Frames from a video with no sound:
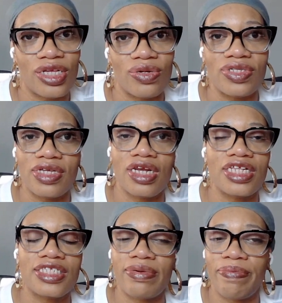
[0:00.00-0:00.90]
So send
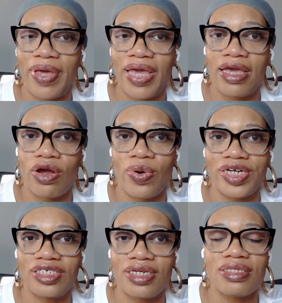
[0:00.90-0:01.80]
in some baking
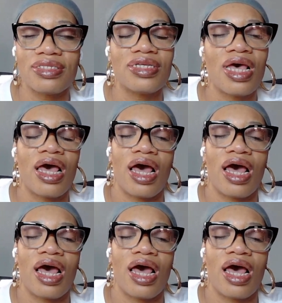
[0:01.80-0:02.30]
questions.